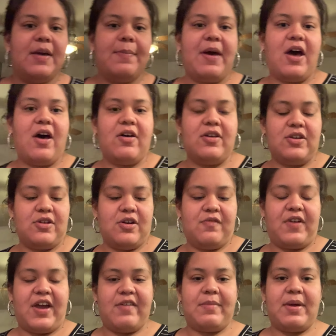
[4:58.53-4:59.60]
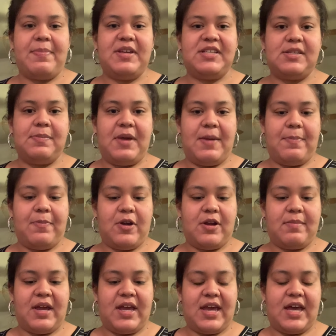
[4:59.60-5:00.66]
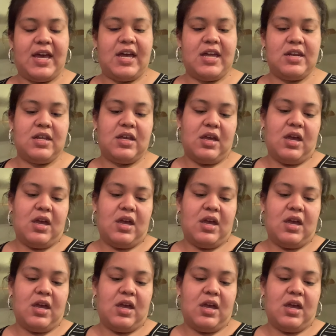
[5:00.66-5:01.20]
about, if I have my piece of paper in my hand